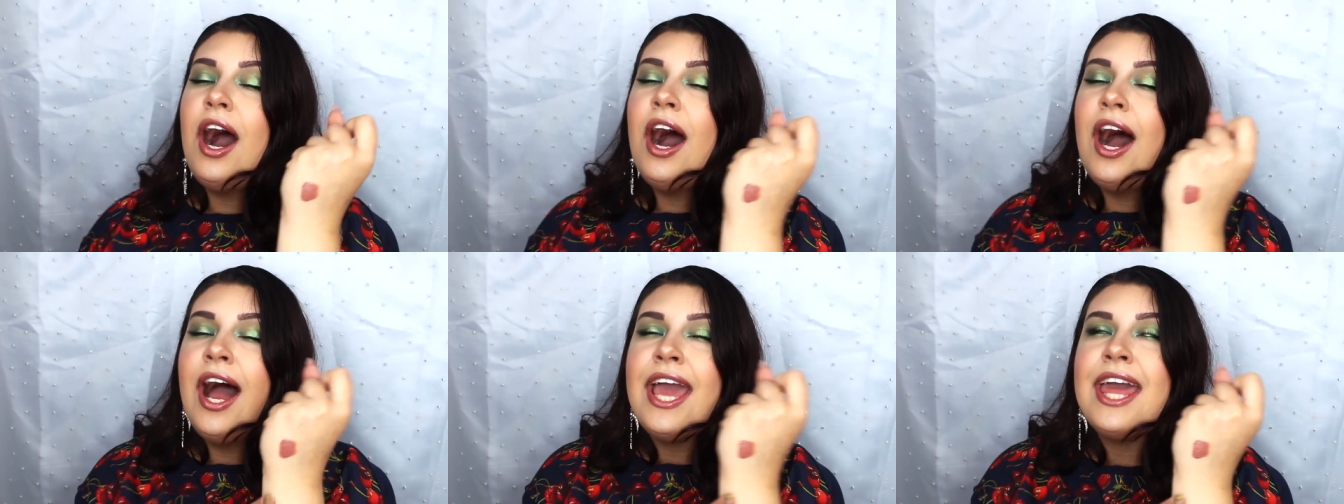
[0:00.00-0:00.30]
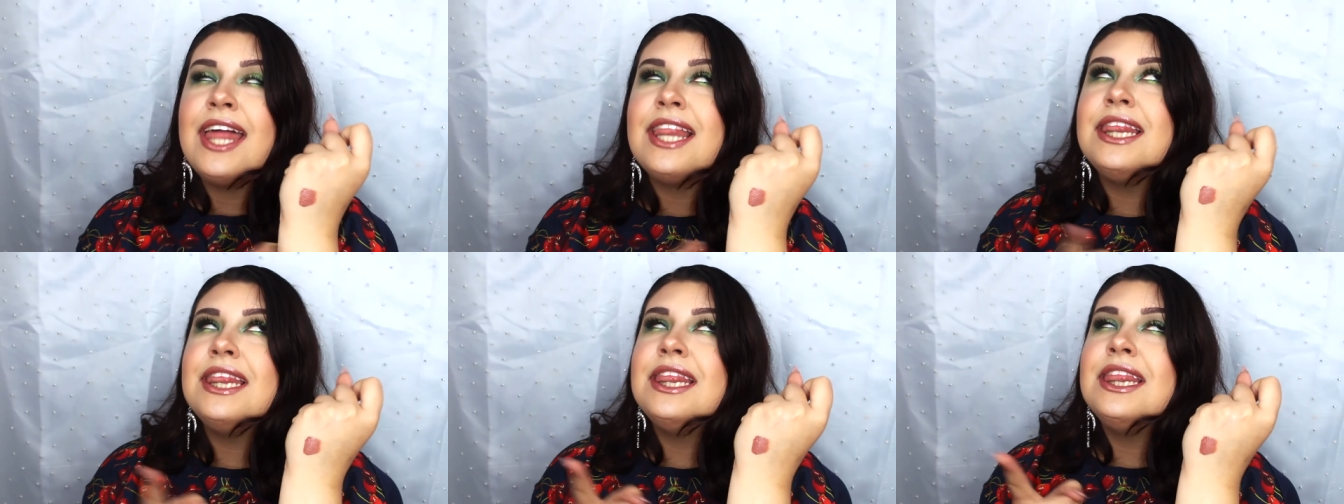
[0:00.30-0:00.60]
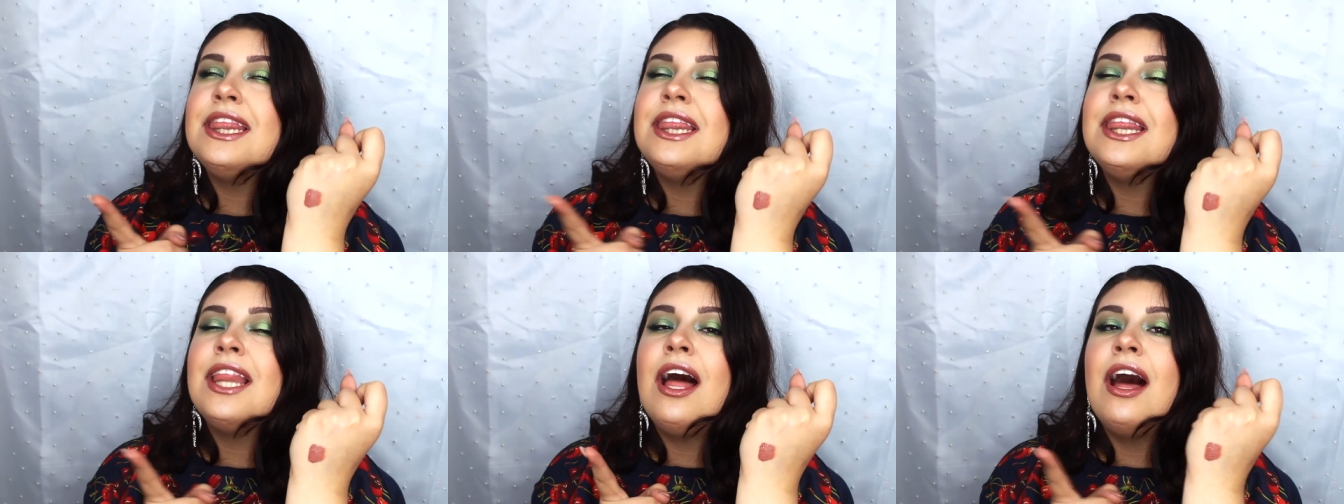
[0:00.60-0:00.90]
I
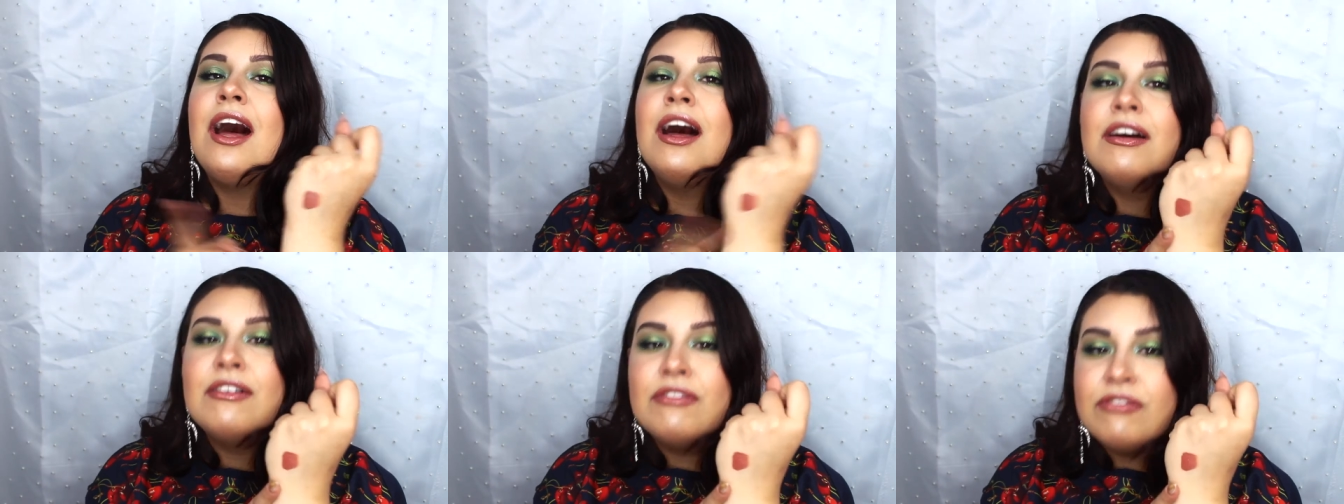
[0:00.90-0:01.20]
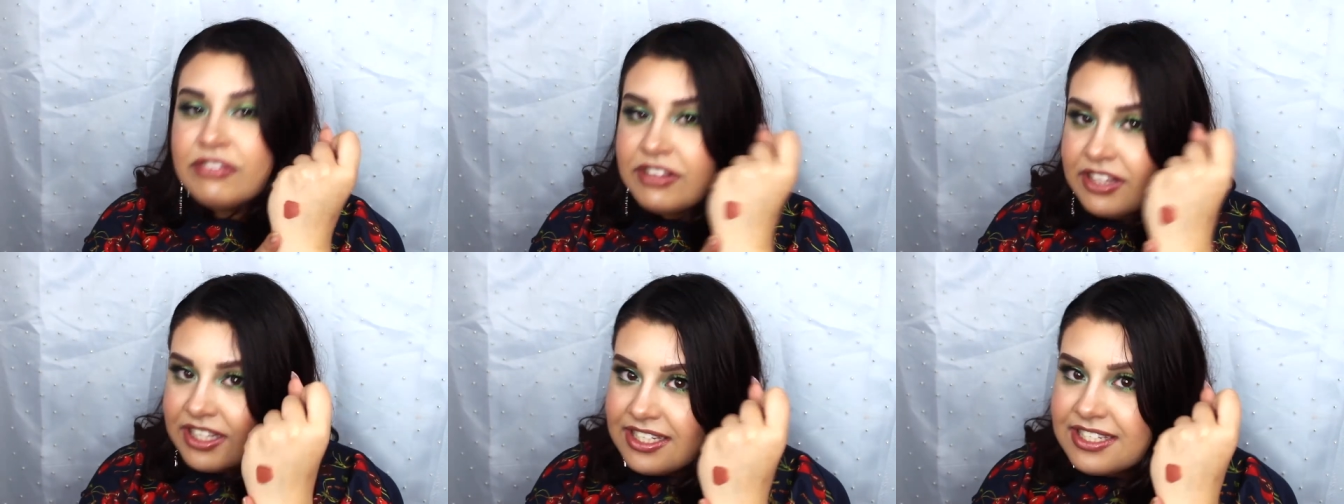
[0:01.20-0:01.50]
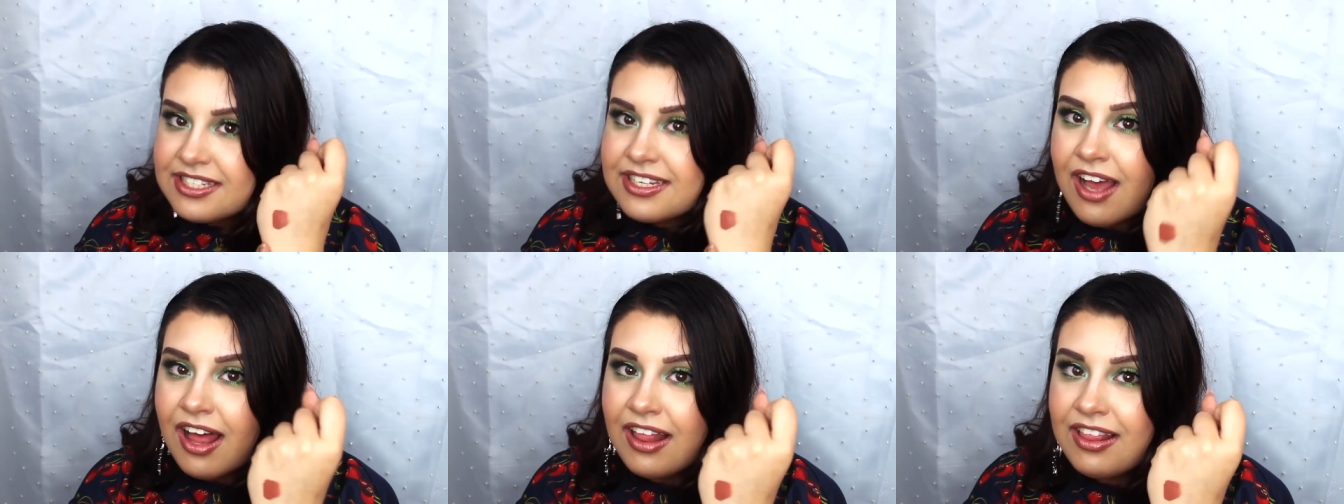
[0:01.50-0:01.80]
love
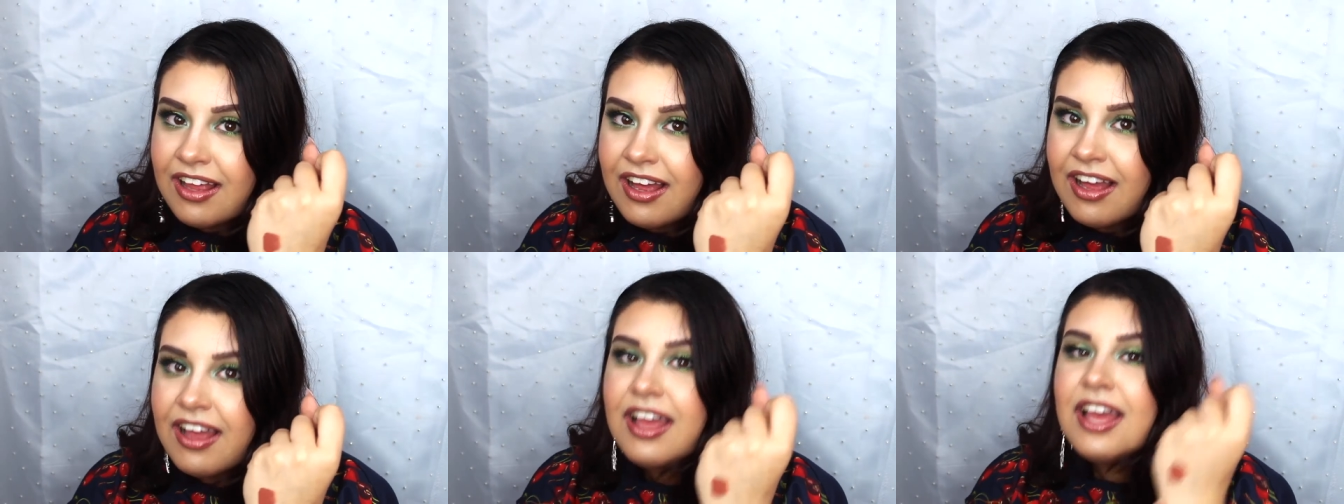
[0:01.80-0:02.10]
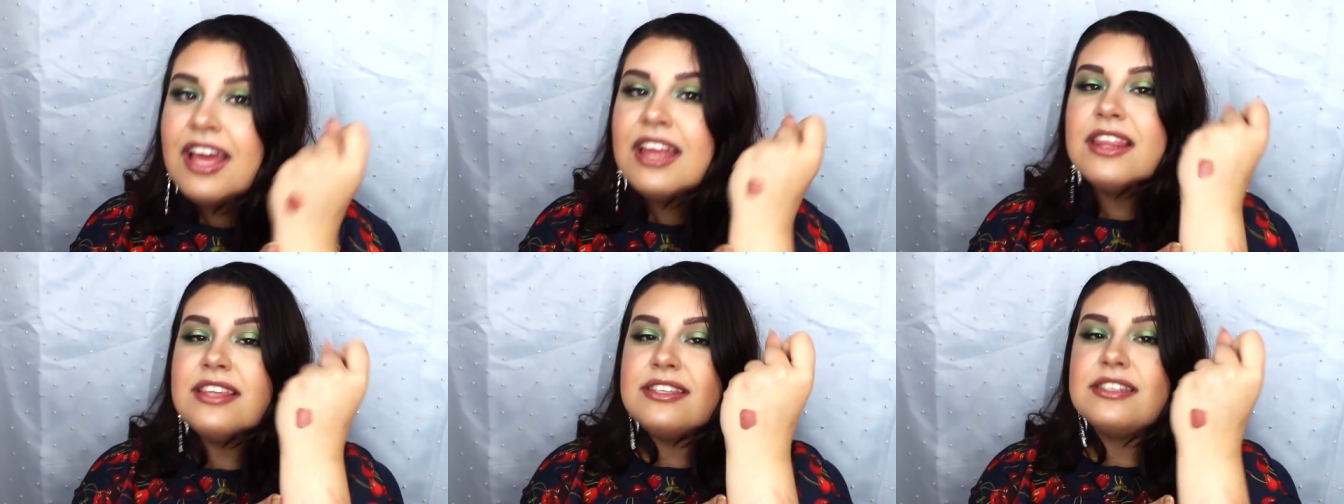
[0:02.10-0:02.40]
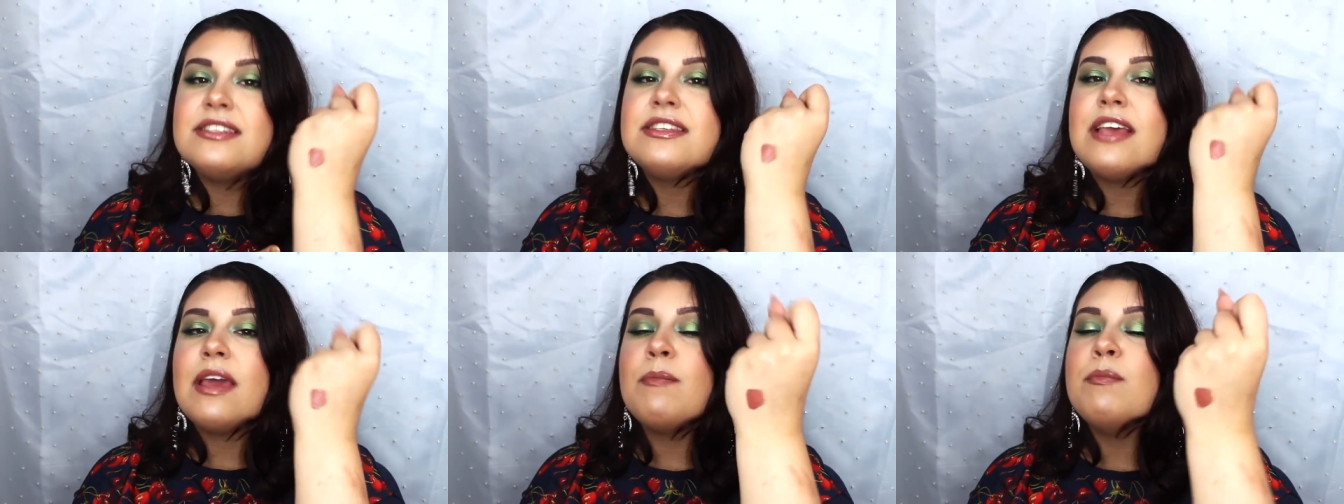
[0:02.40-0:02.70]
this color.
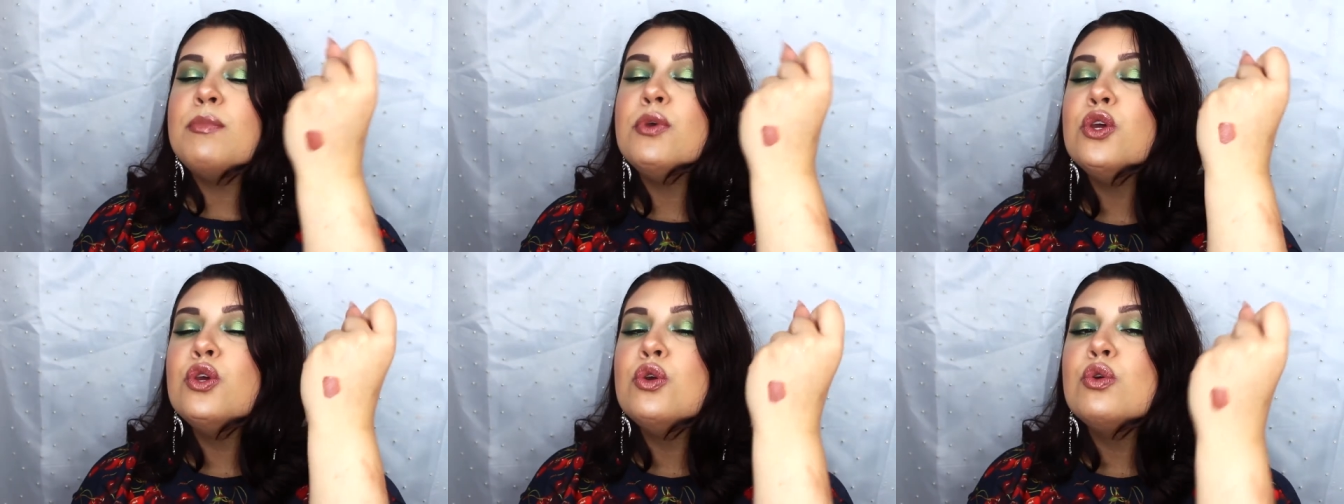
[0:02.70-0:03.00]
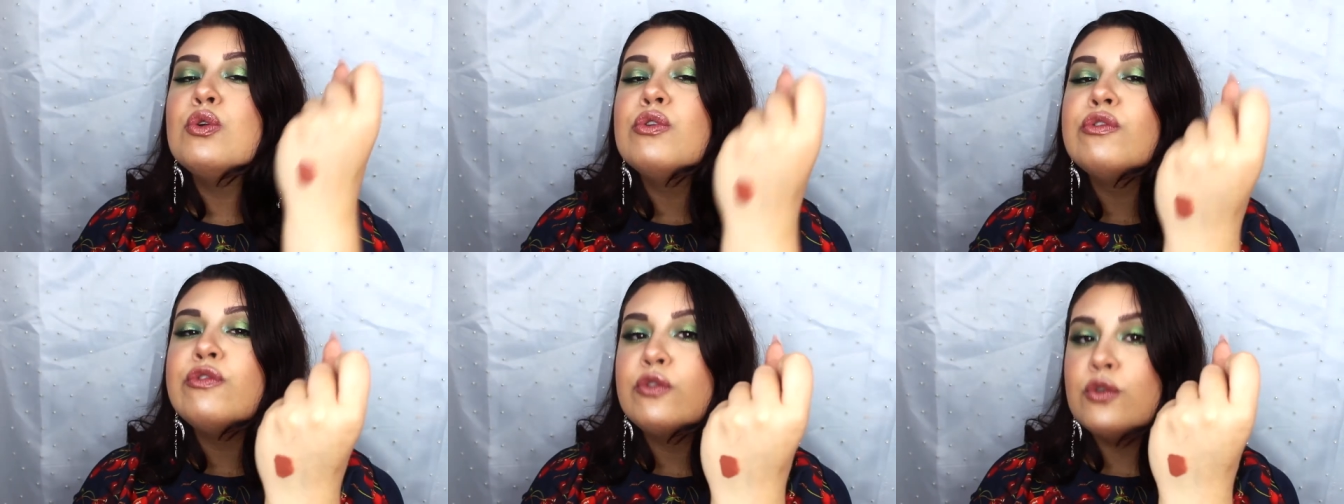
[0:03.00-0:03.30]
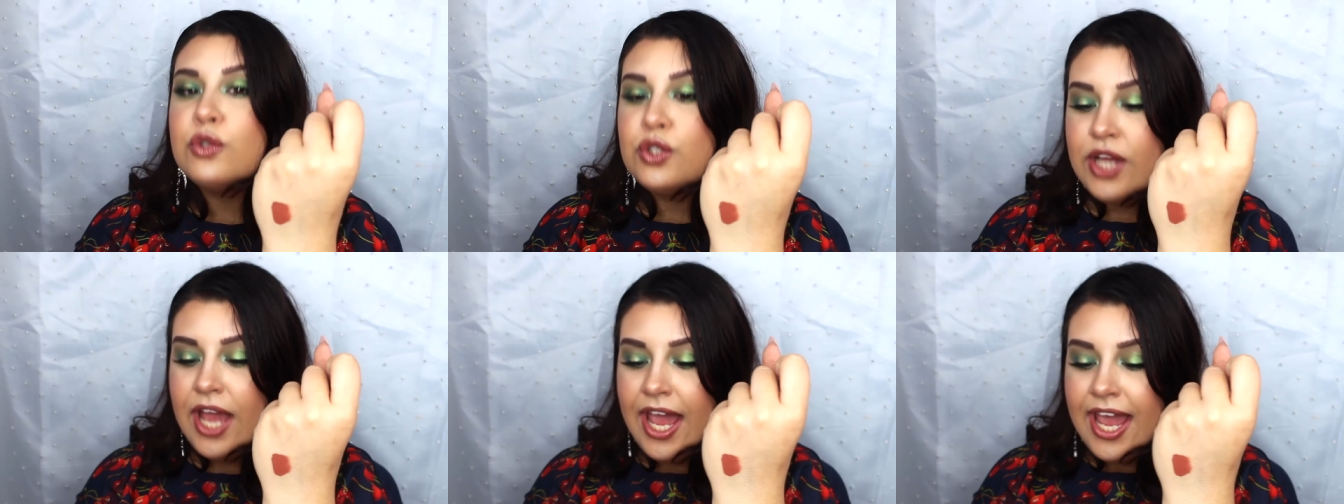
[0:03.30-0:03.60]
This is a
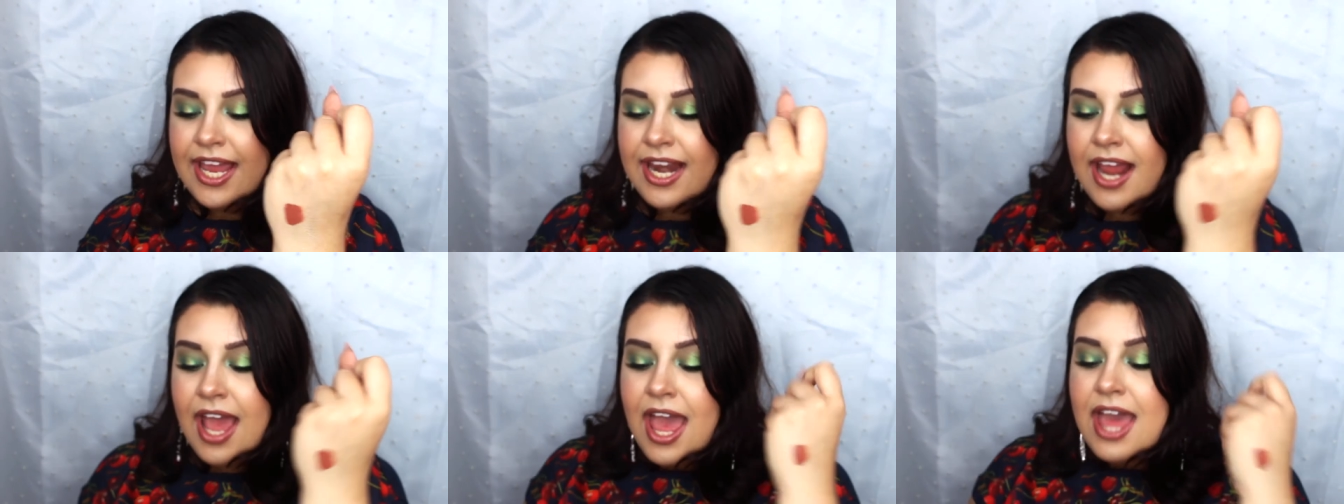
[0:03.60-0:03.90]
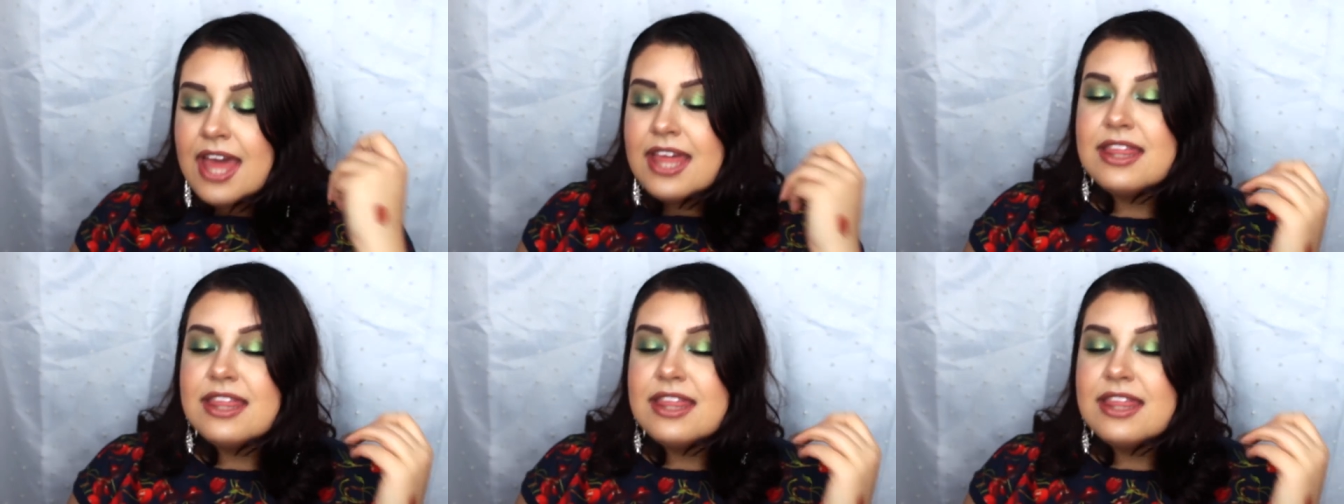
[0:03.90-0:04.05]
beautiful shade.